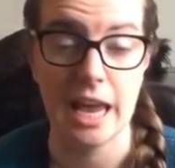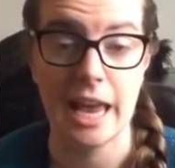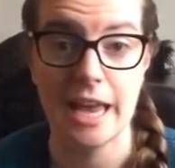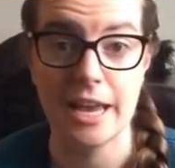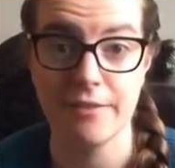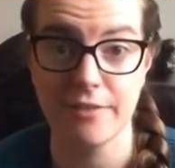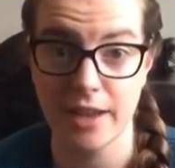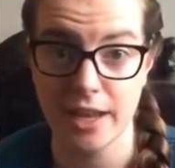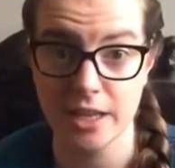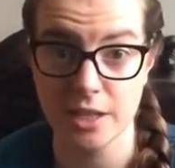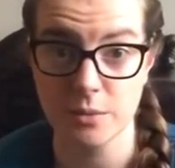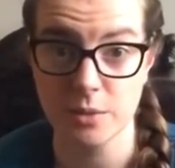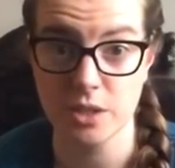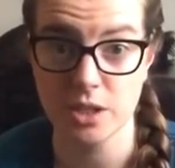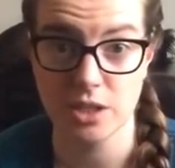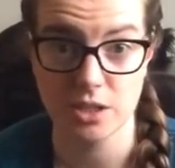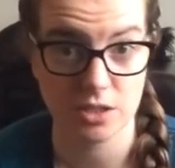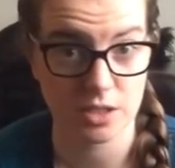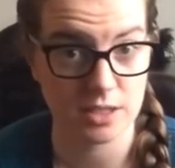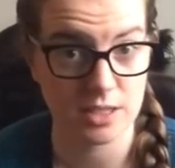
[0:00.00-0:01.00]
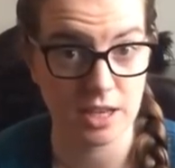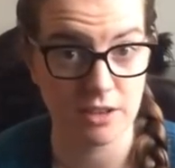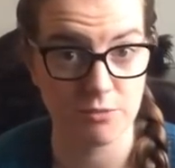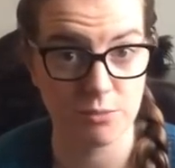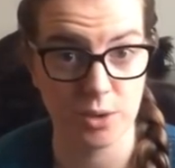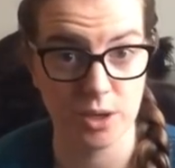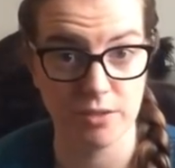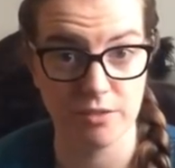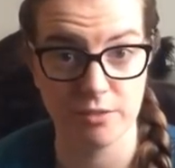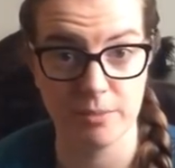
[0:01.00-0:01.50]
If anyone does have
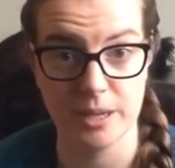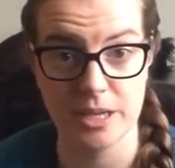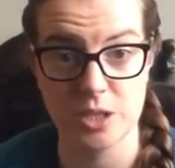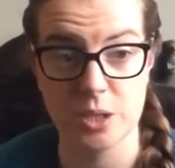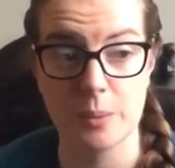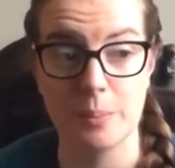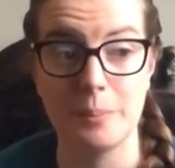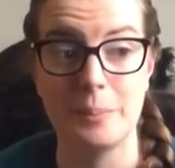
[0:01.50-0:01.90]
more information,